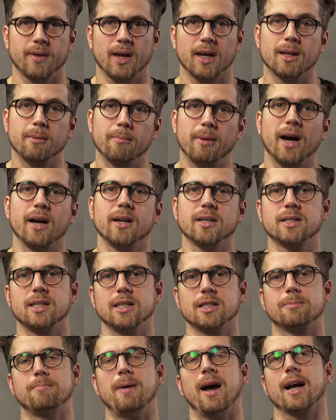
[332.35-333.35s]
And the buyer
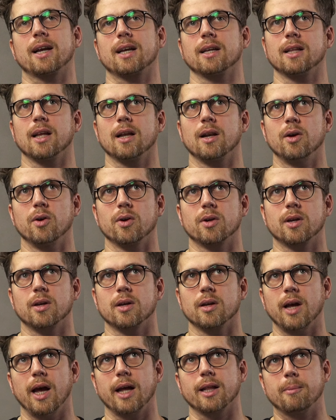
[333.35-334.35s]
sits back and they look
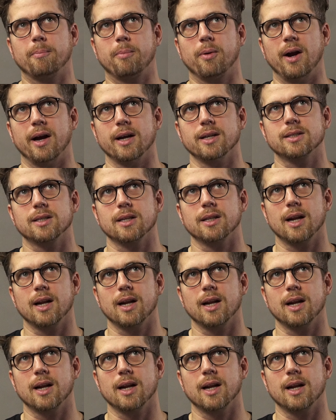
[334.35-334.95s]
at the price.